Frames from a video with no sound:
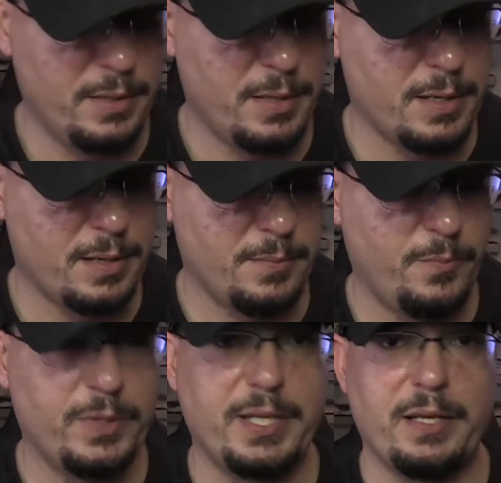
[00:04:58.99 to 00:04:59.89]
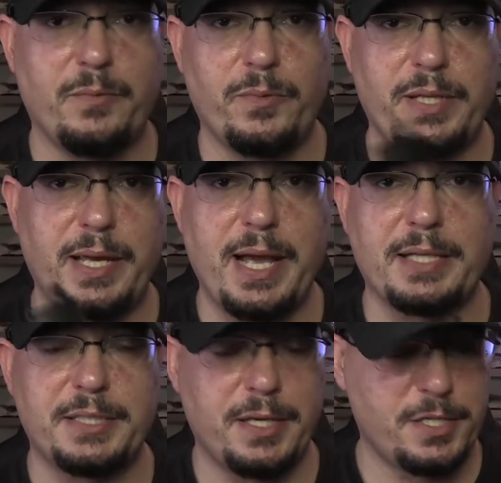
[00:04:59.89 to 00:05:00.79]
with the
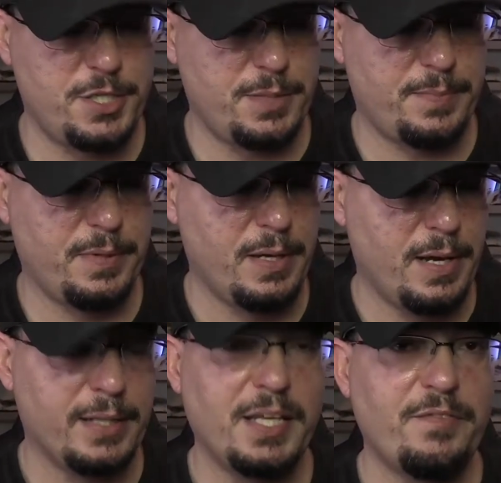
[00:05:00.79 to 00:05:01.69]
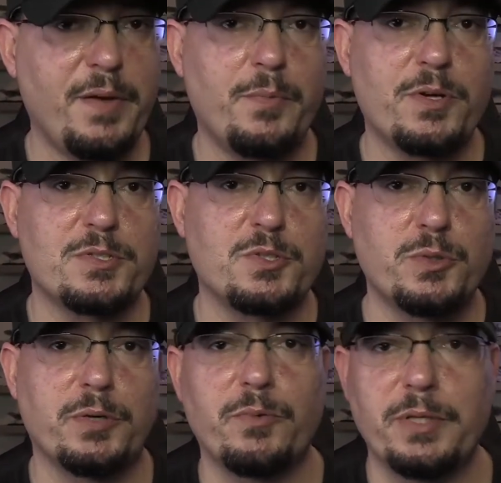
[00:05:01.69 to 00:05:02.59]
AXON chip. I think Vaporesso is
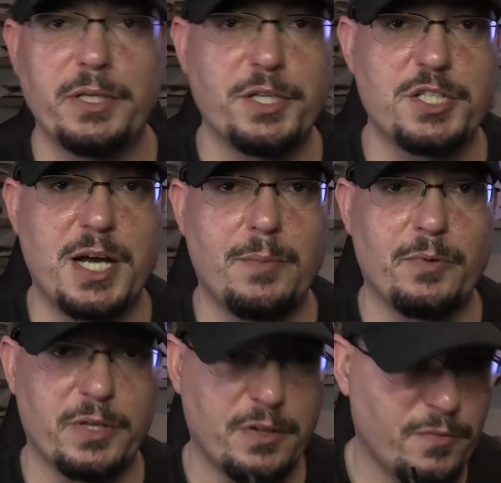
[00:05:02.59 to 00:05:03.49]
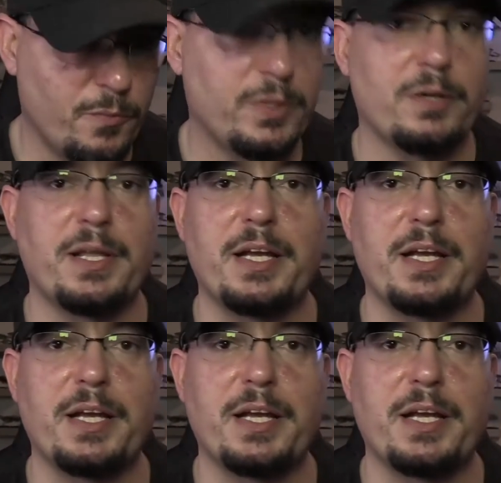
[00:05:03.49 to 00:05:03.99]
doing a really good job with their line of